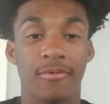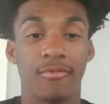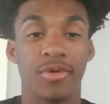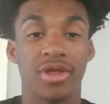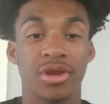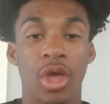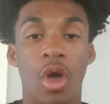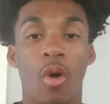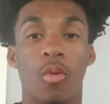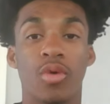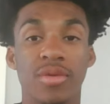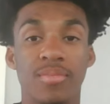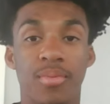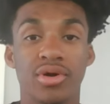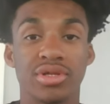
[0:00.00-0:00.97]
when
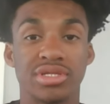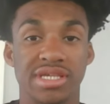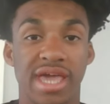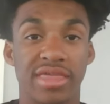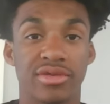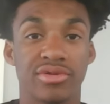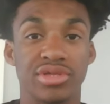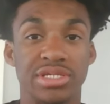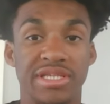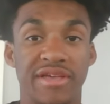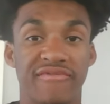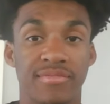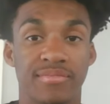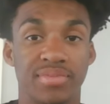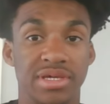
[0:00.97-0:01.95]
we put together these
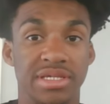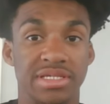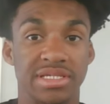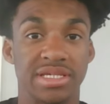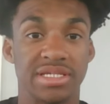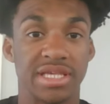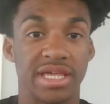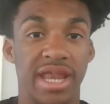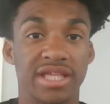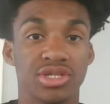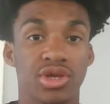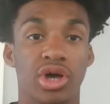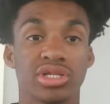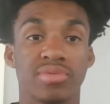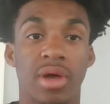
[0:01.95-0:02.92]
different pieces, and I
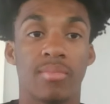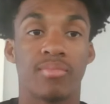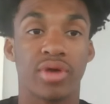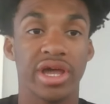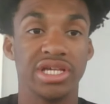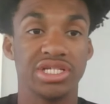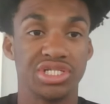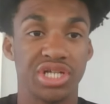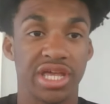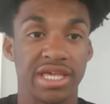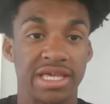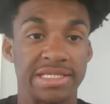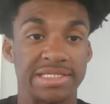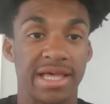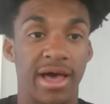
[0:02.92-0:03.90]
talked about Bryce
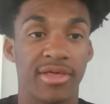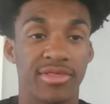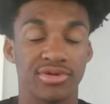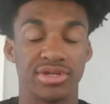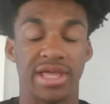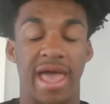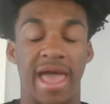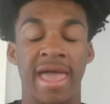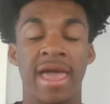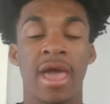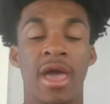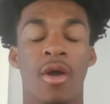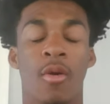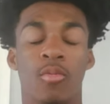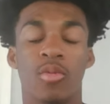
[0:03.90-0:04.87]
Jenkins the other day,
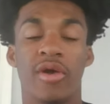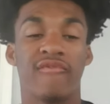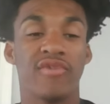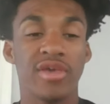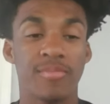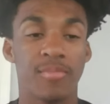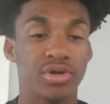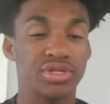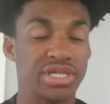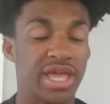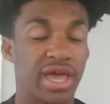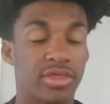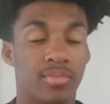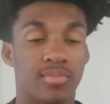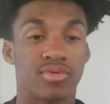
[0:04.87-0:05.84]
if we put
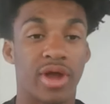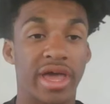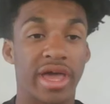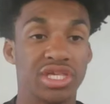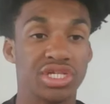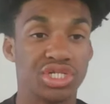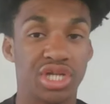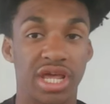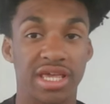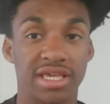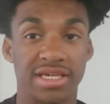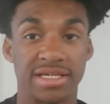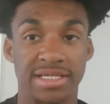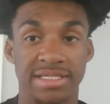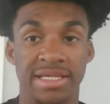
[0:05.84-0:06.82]
together Bryce
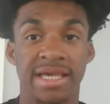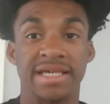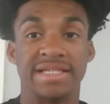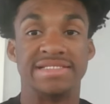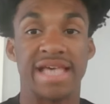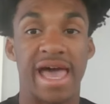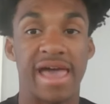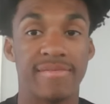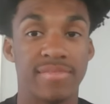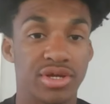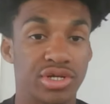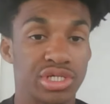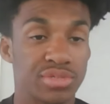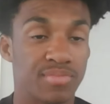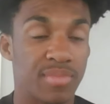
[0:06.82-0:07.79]
Jenkins,
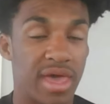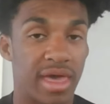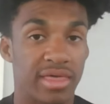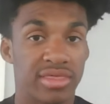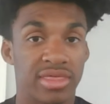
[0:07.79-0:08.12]
Zymear Smith,